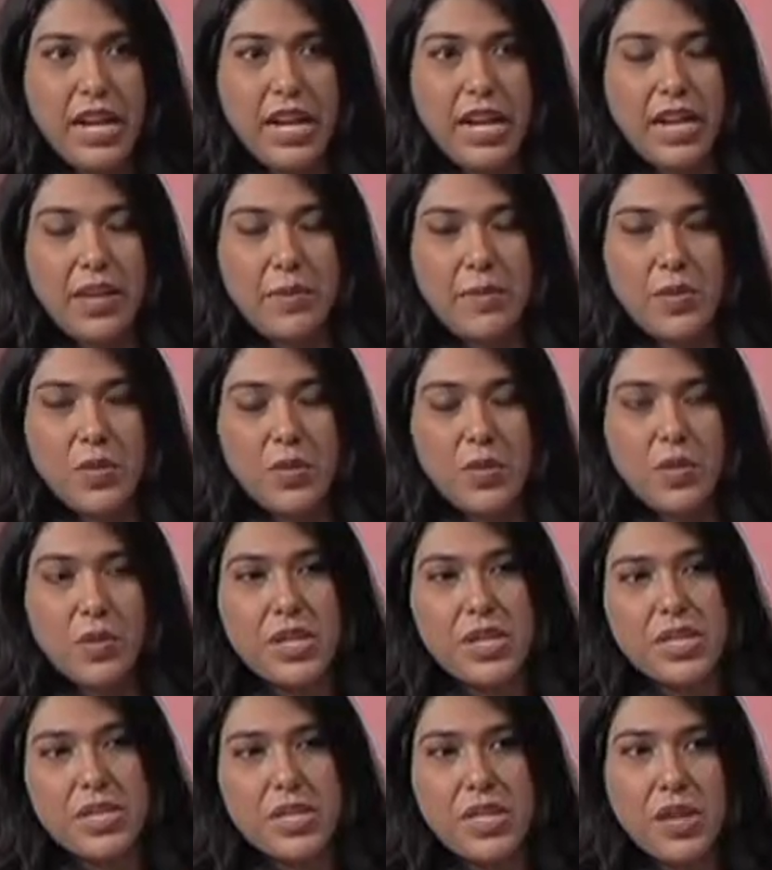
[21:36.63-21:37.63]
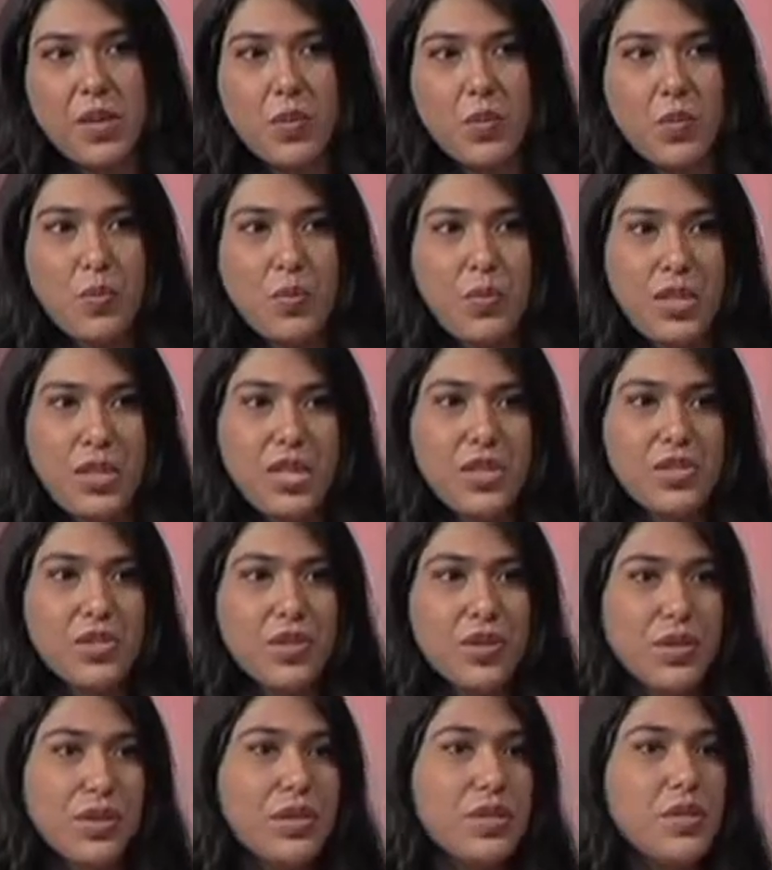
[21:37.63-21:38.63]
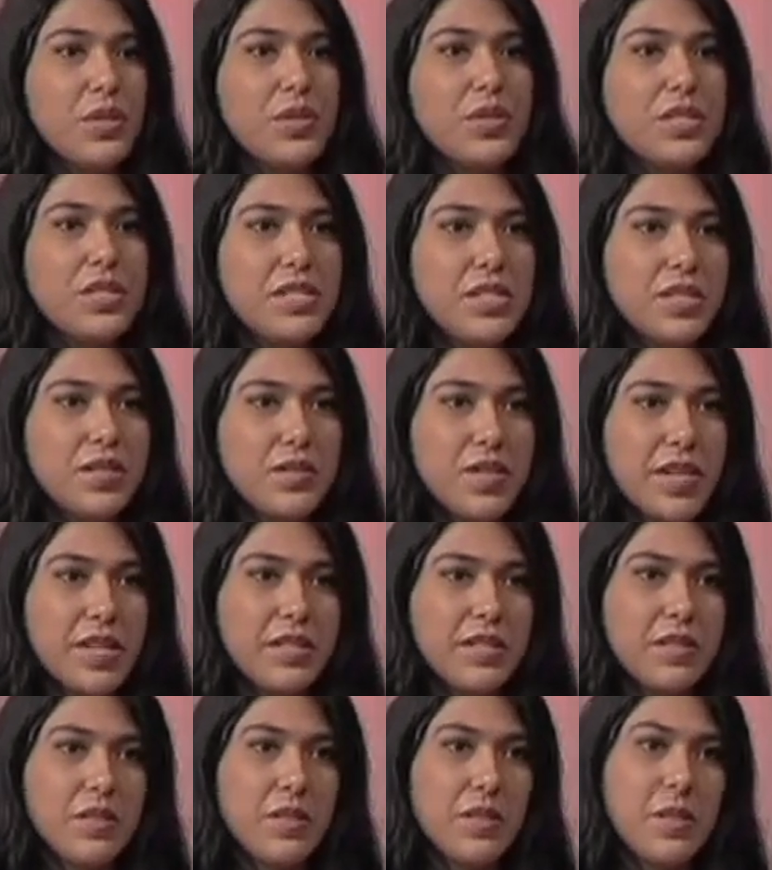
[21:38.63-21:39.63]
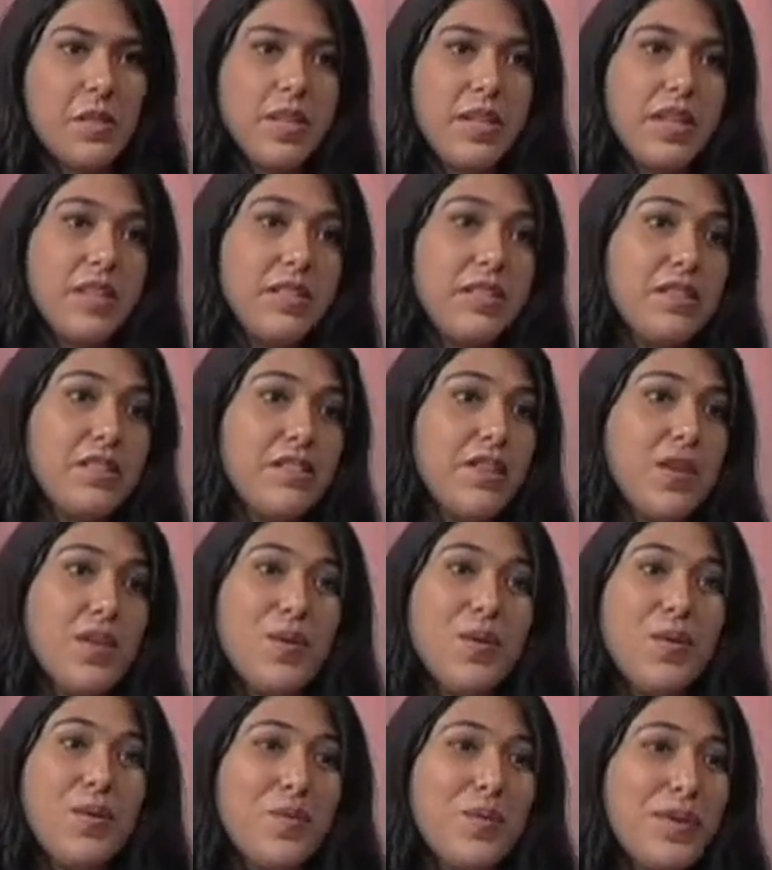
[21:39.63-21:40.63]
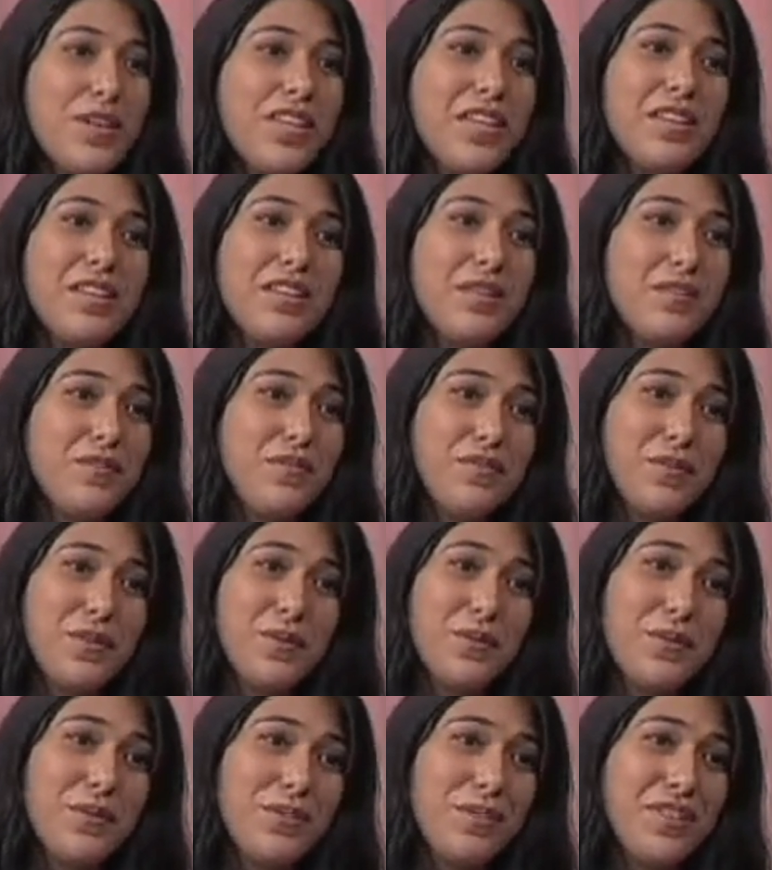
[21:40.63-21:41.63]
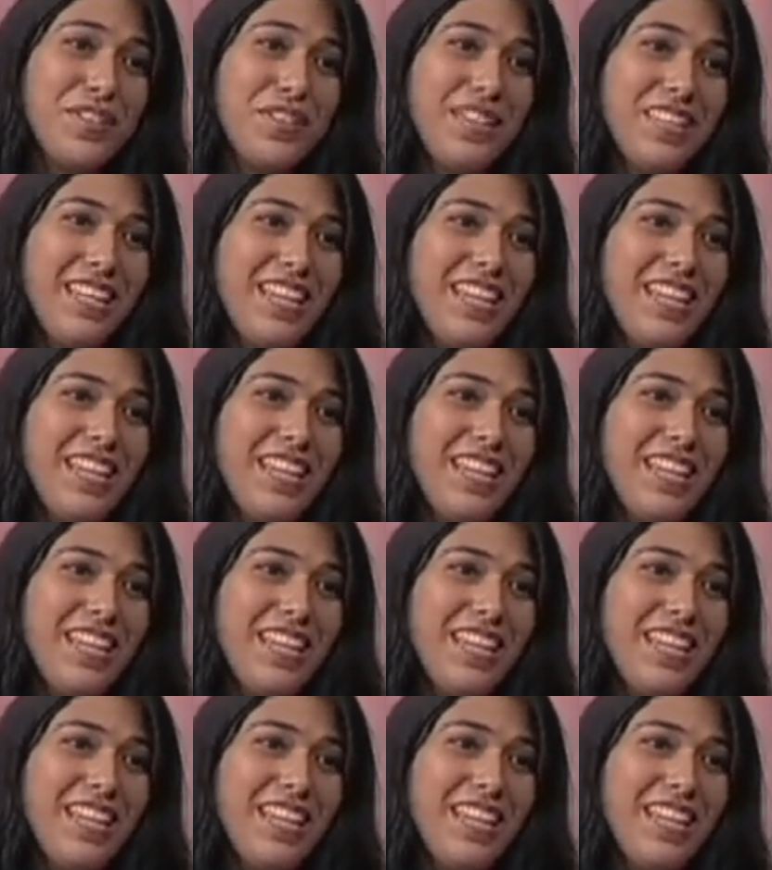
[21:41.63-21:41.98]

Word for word: Um, the reason that we started doing the deer dance is because we needed food,